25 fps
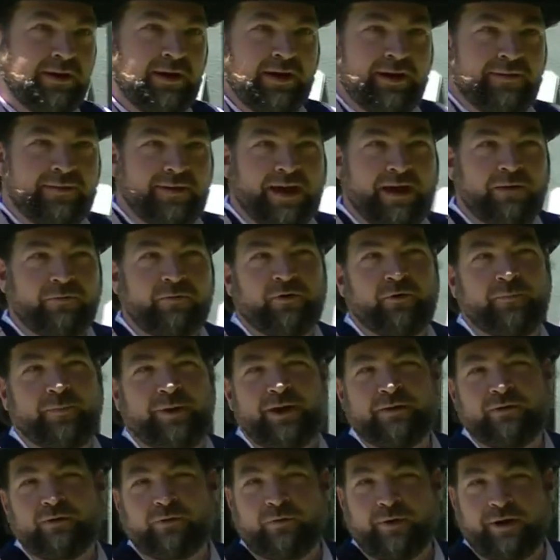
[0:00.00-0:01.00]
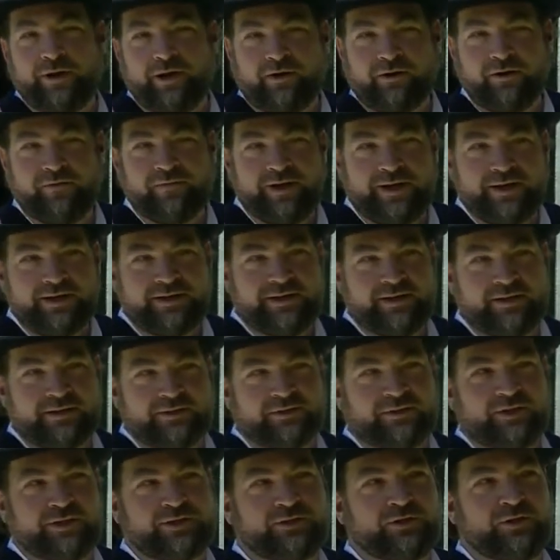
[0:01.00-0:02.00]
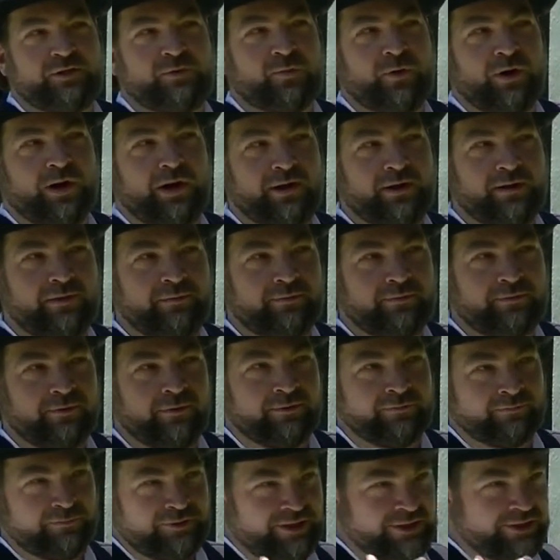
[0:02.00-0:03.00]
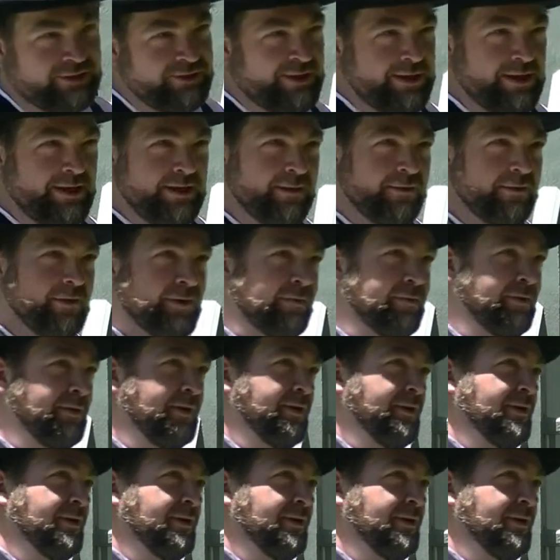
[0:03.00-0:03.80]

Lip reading: And that would have been the winter of 60 and the